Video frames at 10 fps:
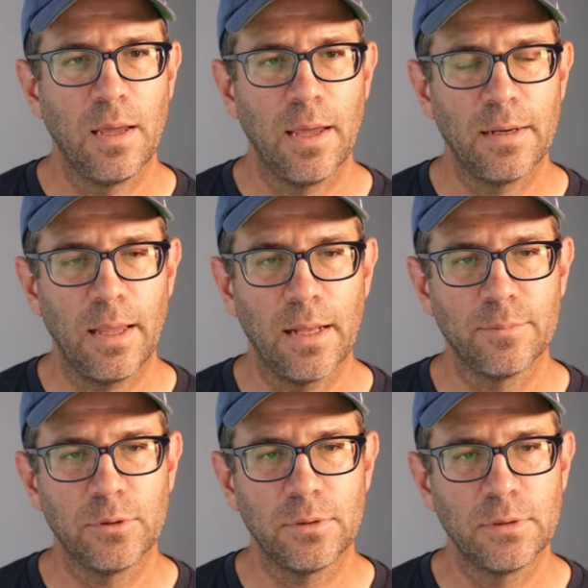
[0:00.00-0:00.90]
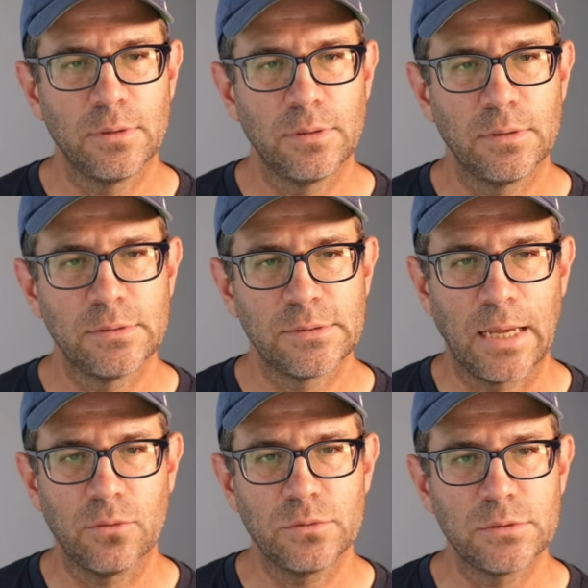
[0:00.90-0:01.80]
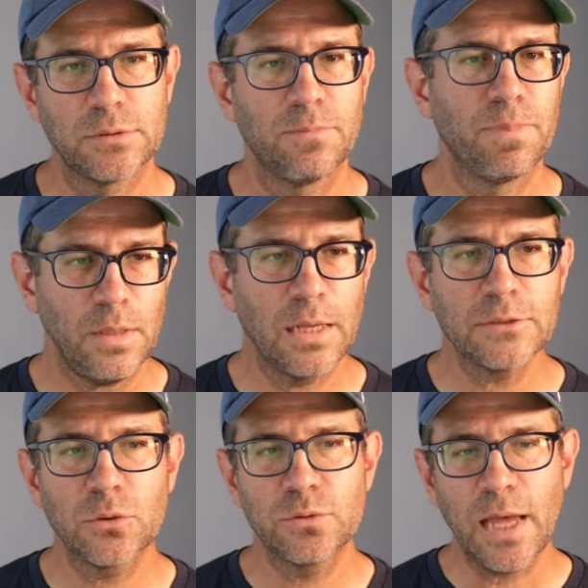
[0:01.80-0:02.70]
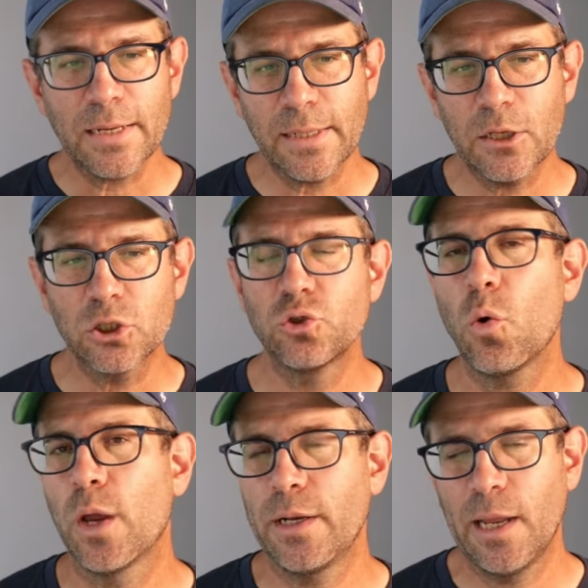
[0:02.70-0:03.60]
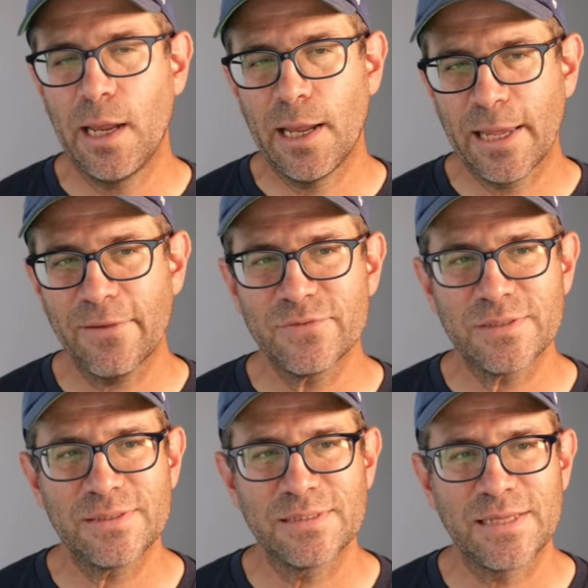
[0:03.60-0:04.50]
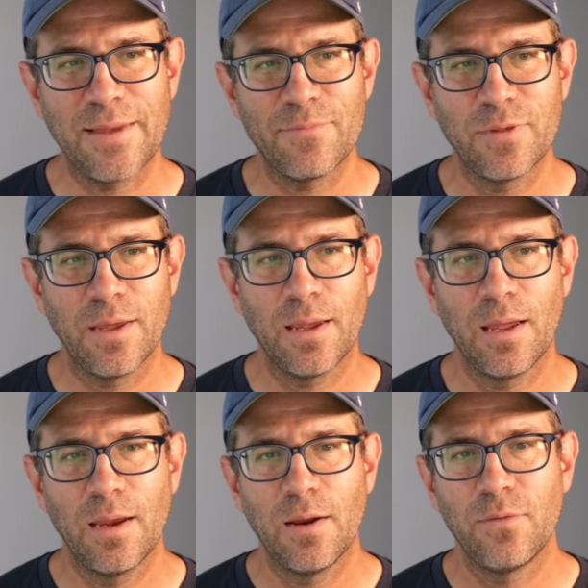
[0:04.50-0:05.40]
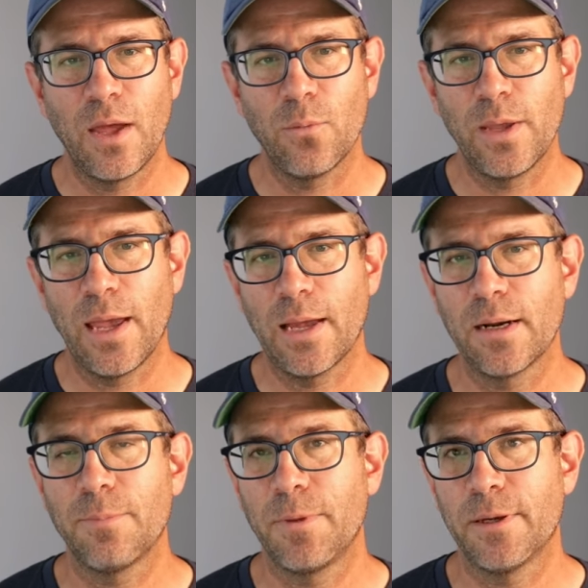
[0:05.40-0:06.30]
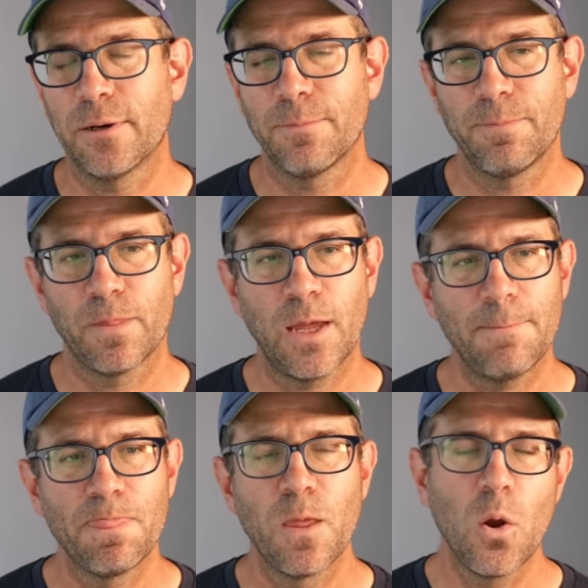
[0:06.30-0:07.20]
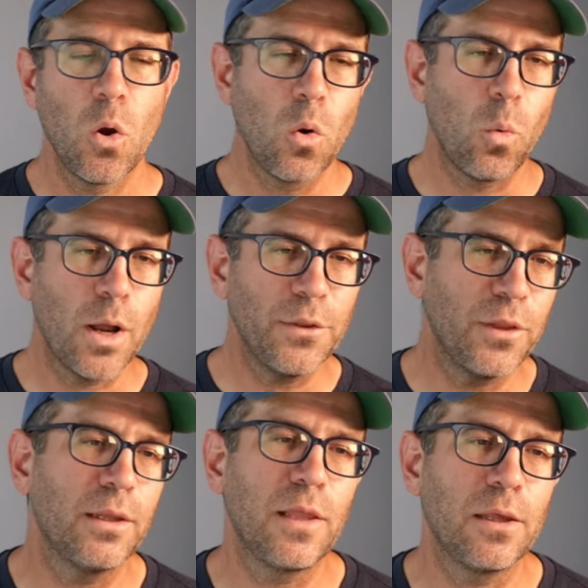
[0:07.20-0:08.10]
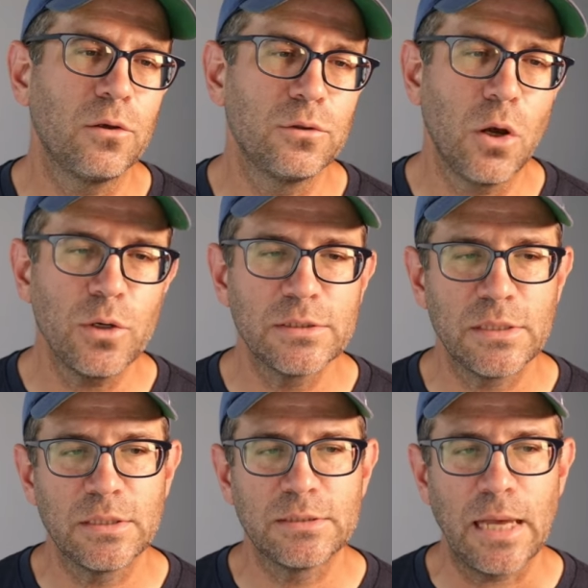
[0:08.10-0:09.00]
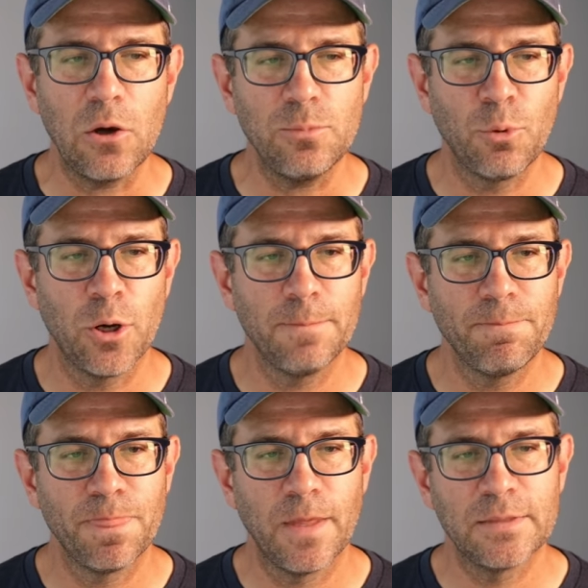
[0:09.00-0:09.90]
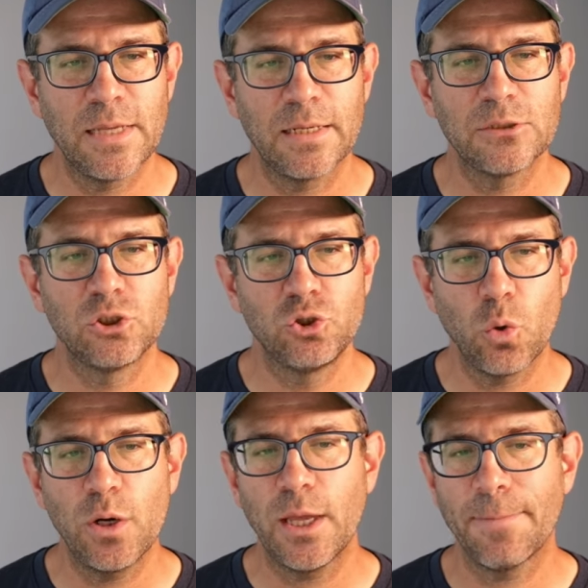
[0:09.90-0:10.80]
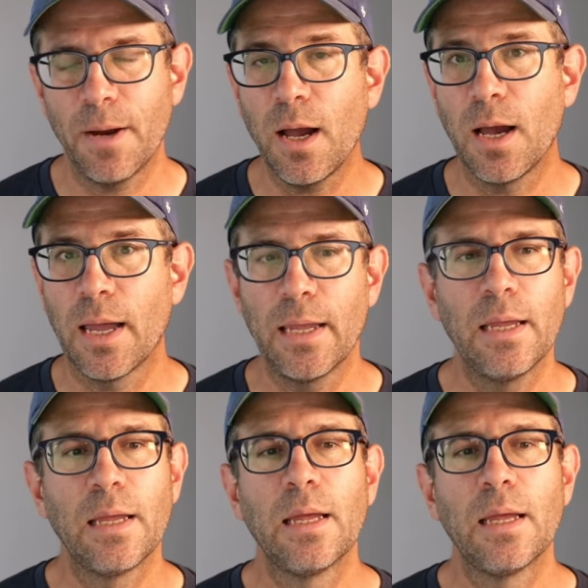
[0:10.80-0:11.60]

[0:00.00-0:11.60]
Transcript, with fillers: and animal sounds. And so that inner join gives us the same thing that we had up here, okay? One thing that you'll notice in this output is that it's joining by